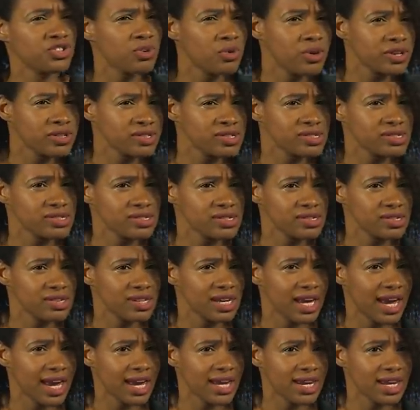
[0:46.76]
shorts in
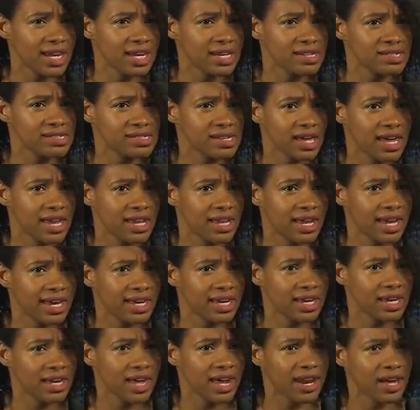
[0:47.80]
the 80s and like
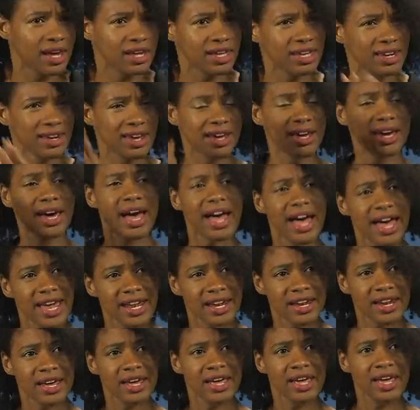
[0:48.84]
he had a he had a
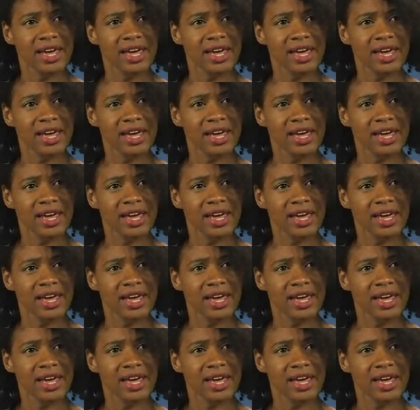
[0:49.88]
gun.